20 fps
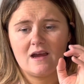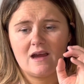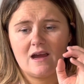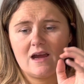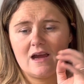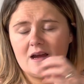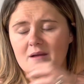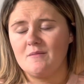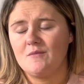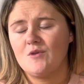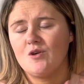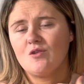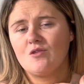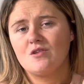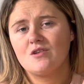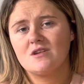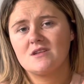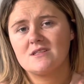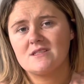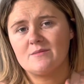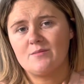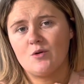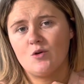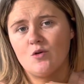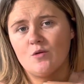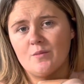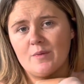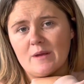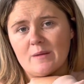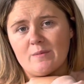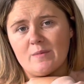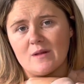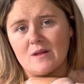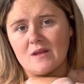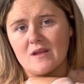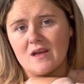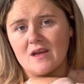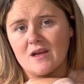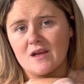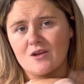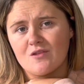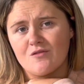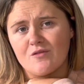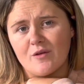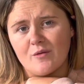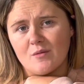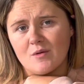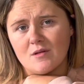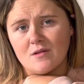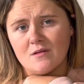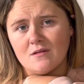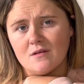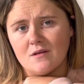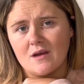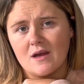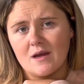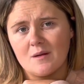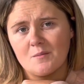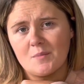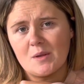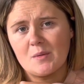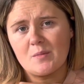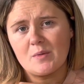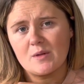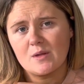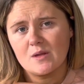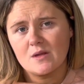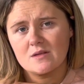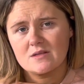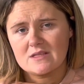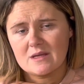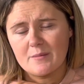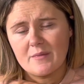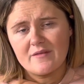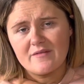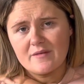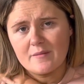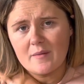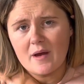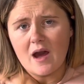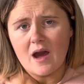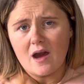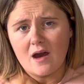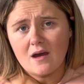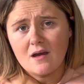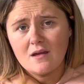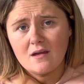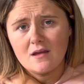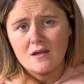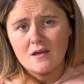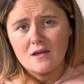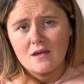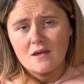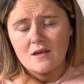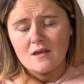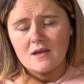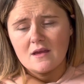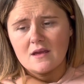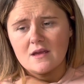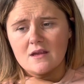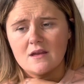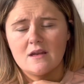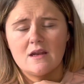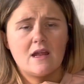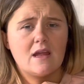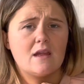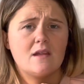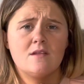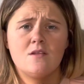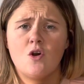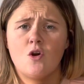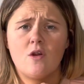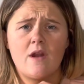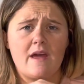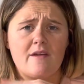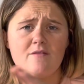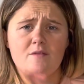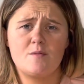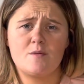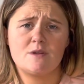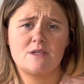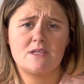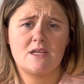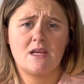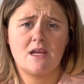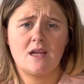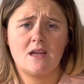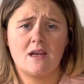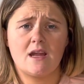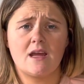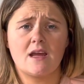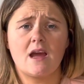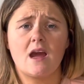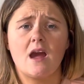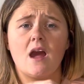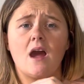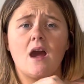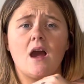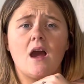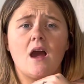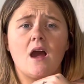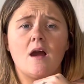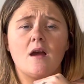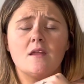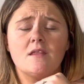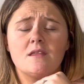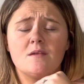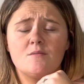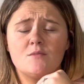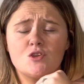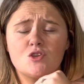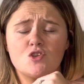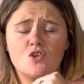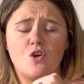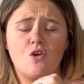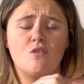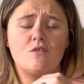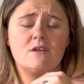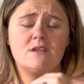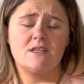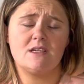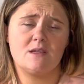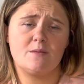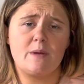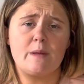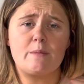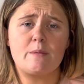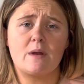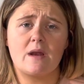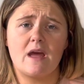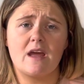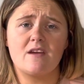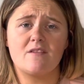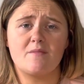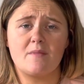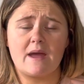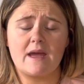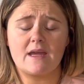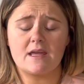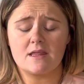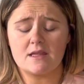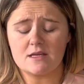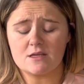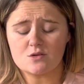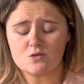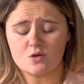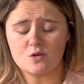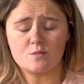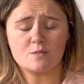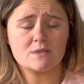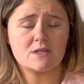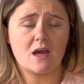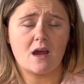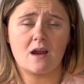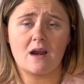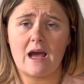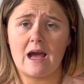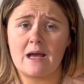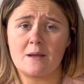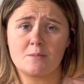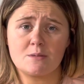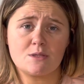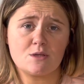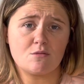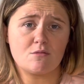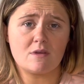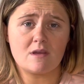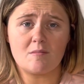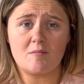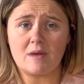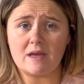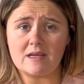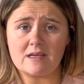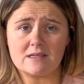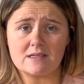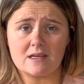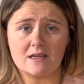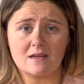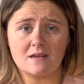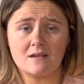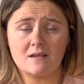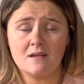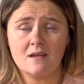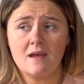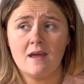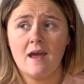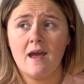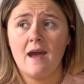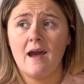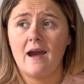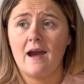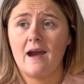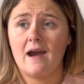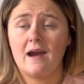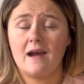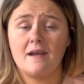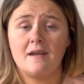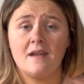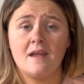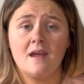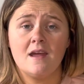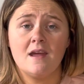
I'm not going to support people that are cruel, and people, some of them are, not everybody, like the majority of the people I've met in these groups are absolutely amazing, and